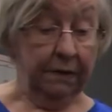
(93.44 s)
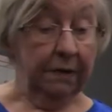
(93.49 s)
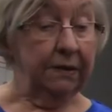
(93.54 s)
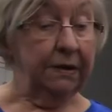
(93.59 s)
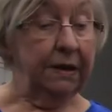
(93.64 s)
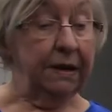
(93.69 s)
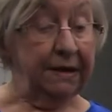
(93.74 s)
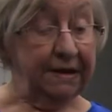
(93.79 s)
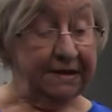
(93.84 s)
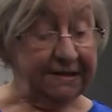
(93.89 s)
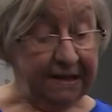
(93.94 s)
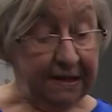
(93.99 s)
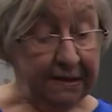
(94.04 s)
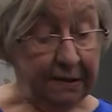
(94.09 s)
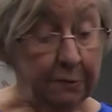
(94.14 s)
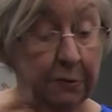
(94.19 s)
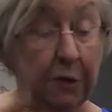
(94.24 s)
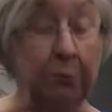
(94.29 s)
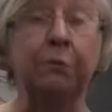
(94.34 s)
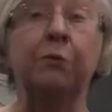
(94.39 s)
nearly sent them
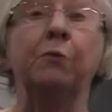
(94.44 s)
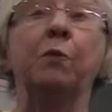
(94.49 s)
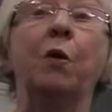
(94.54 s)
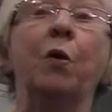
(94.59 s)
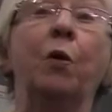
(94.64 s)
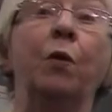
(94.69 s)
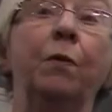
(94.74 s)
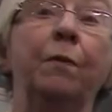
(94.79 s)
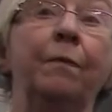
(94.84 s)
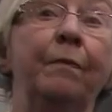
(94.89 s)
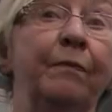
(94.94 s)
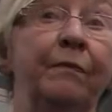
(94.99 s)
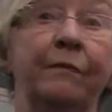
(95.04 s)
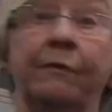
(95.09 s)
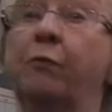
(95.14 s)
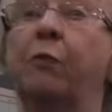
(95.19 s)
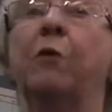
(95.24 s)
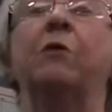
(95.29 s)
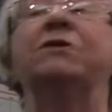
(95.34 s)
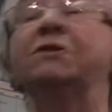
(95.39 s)
up the wall.
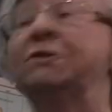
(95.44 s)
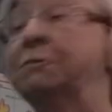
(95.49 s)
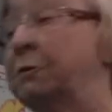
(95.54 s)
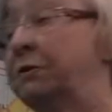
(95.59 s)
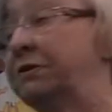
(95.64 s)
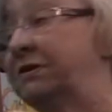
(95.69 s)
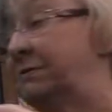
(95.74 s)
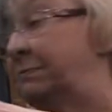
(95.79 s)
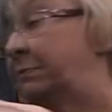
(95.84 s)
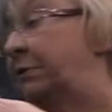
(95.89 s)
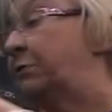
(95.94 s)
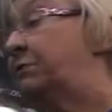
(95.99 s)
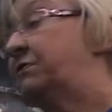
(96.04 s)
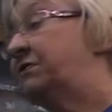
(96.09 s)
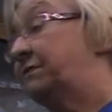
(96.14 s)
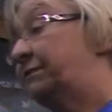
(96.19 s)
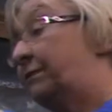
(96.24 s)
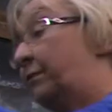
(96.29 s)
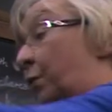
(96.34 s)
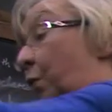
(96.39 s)
What do you want a blotter
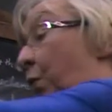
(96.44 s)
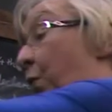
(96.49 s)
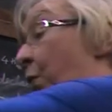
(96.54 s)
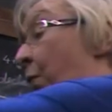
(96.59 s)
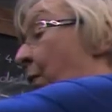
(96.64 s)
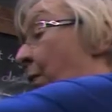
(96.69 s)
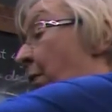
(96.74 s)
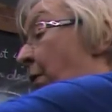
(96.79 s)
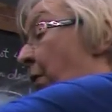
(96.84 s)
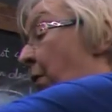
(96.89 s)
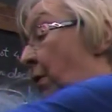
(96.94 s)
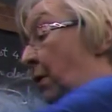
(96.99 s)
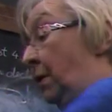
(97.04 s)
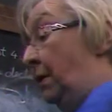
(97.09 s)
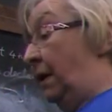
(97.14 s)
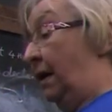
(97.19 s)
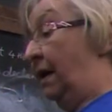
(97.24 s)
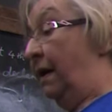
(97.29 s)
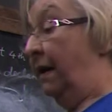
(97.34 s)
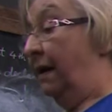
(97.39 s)
for?
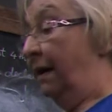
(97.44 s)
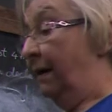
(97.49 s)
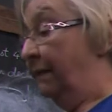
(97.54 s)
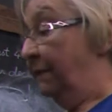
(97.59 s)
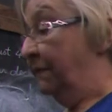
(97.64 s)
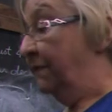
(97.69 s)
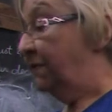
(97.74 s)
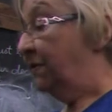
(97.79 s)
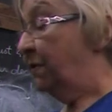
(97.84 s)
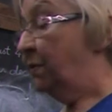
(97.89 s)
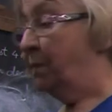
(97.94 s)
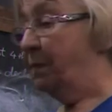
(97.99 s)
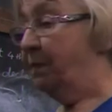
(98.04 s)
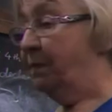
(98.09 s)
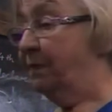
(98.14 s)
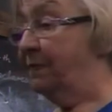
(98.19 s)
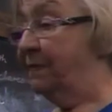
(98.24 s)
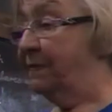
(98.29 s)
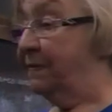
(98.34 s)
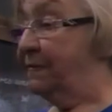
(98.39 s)
So
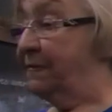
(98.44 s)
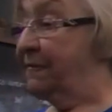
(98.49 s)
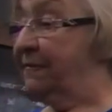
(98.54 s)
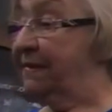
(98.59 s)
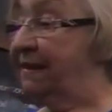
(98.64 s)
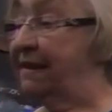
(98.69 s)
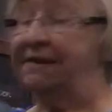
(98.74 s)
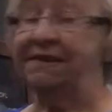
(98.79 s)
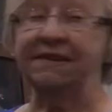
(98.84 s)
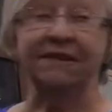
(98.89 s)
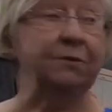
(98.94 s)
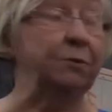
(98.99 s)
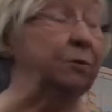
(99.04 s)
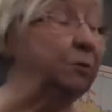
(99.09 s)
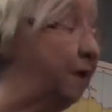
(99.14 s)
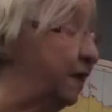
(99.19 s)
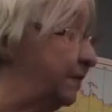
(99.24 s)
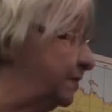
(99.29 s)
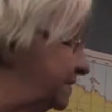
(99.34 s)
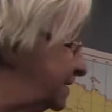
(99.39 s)
at
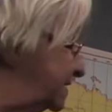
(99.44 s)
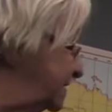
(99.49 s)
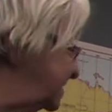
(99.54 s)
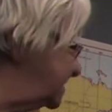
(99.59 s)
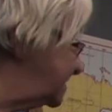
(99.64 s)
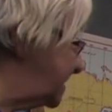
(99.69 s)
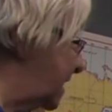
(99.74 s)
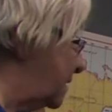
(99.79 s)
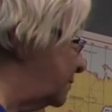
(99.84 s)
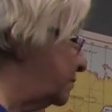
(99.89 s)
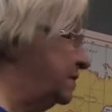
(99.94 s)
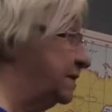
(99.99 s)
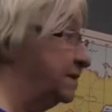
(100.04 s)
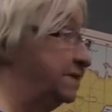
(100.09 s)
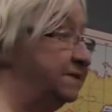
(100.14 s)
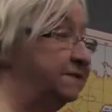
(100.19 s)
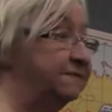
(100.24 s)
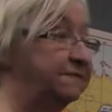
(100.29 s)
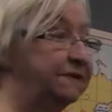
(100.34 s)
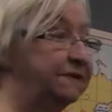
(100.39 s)
school, this is how things have